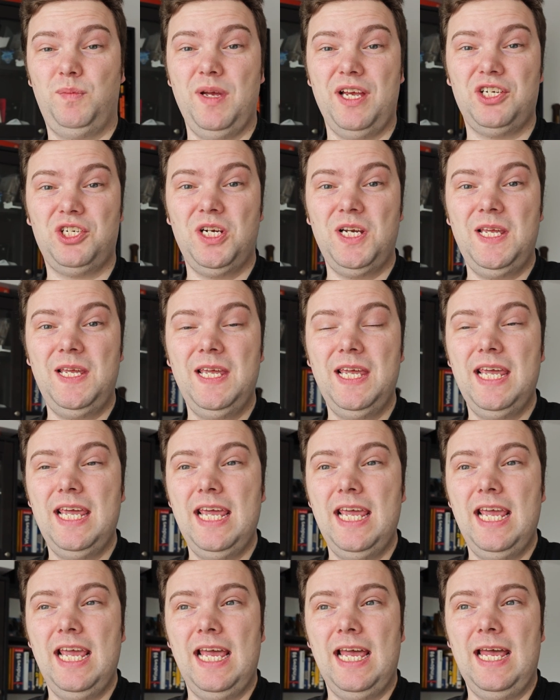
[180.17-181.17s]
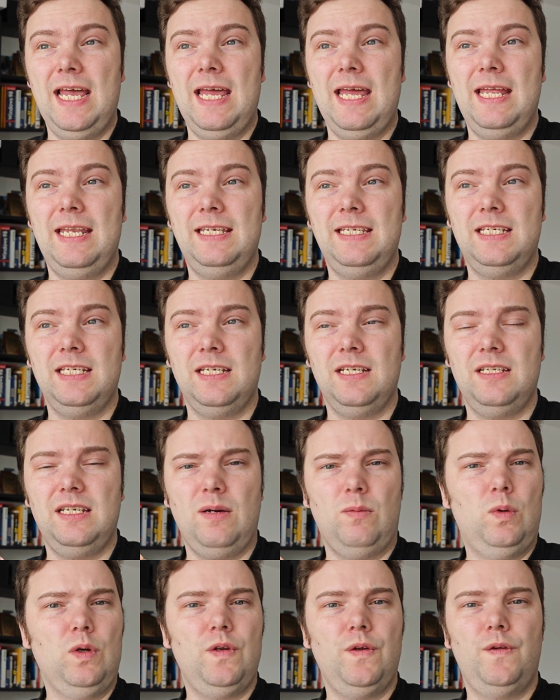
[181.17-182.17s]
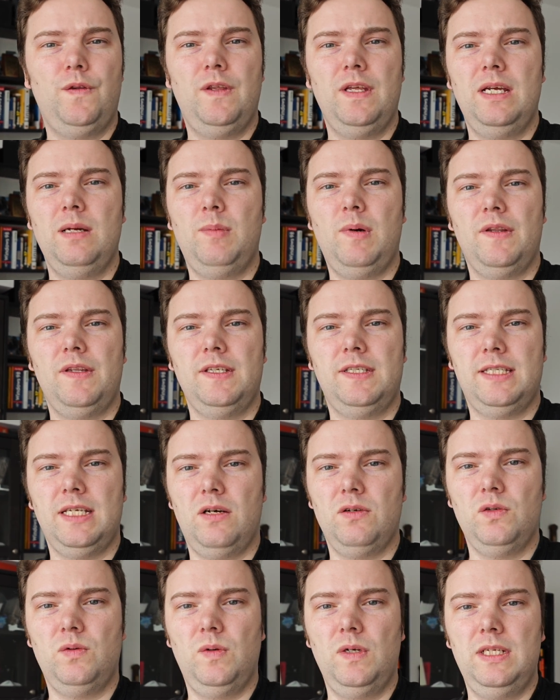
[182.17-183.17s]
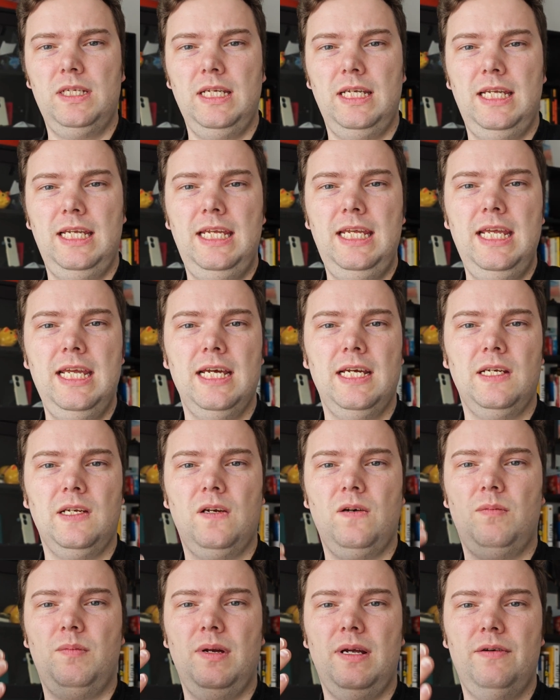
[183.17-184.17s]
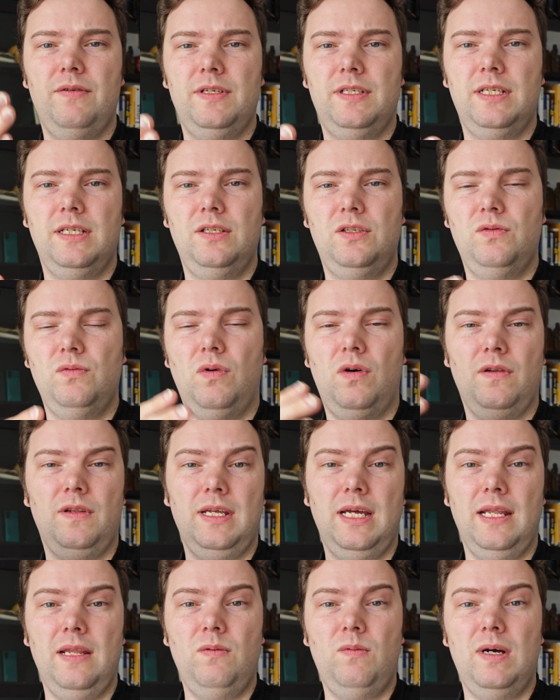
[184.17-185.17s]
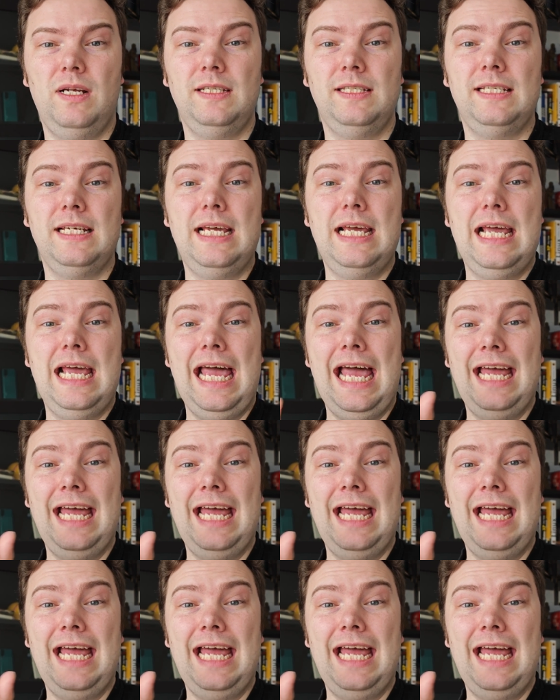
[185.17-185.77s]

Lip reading: especially. And yeah, what do you think about the sound quality here in comparison to all the other ones?